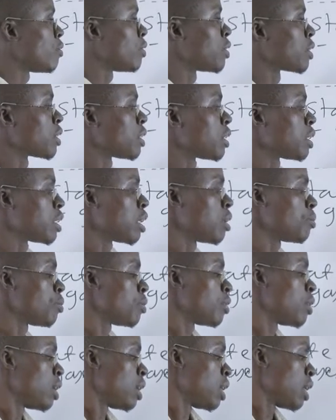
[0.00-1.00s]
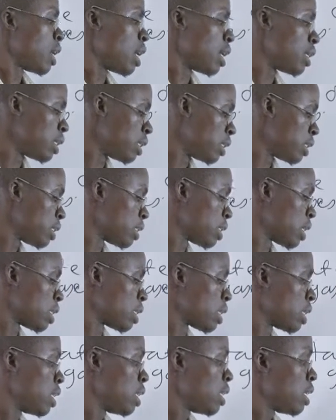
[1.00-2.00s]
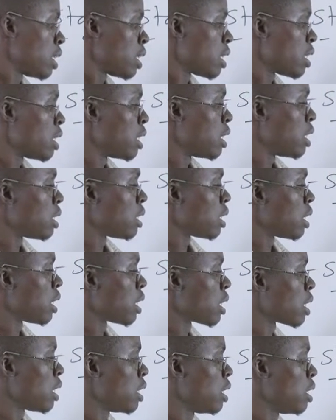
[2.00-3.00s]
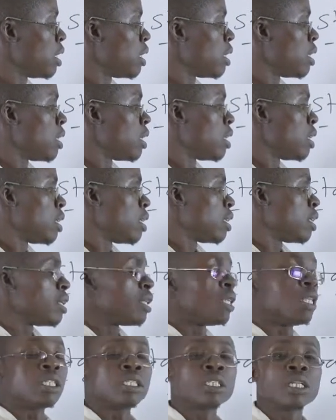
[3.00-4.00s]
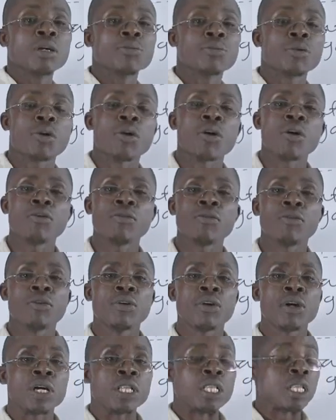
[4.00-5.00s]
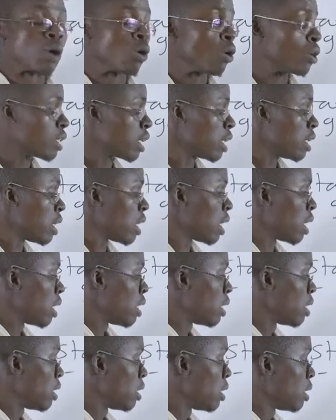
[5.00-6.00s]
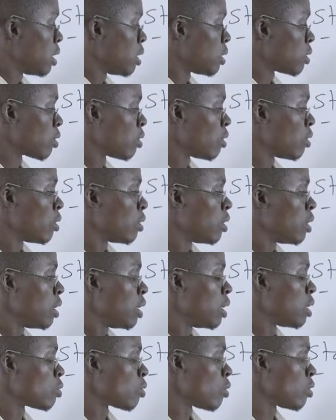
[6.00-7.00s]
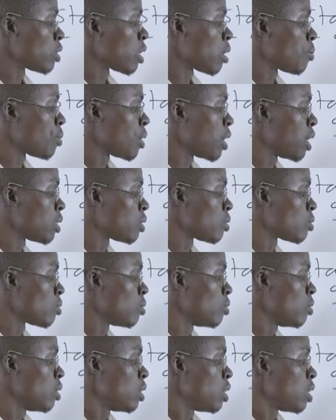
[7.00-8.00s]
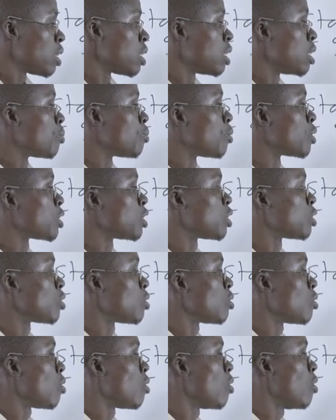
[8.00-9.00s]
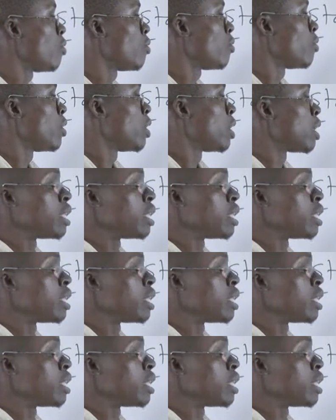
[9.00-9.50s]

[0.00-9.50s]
a fixed shape, and instead they take the shape of the container. So it also applies to the position of